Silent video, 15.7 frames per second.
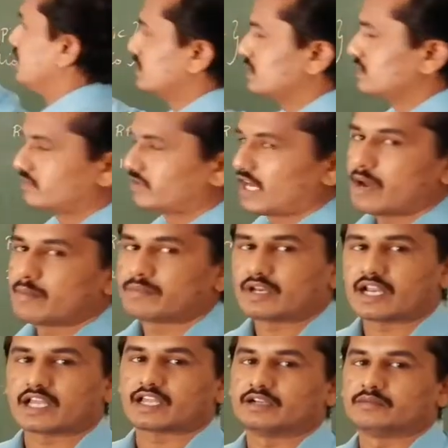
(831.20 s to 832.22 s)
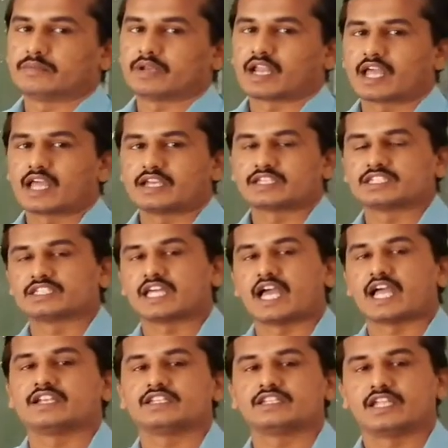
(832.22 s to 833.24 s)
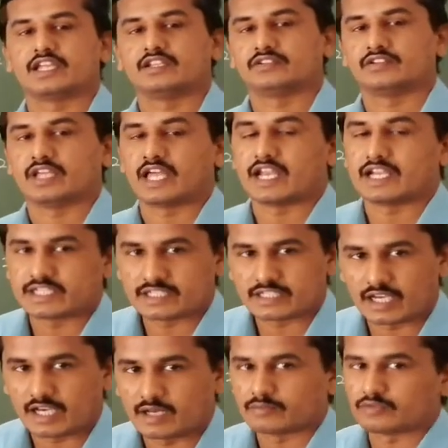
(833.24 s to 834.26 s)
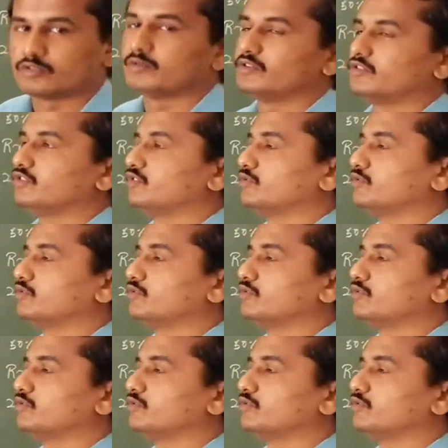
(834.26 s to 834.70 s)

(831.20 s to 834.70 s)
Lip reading: the snapdragon plant, in the antirrhinum species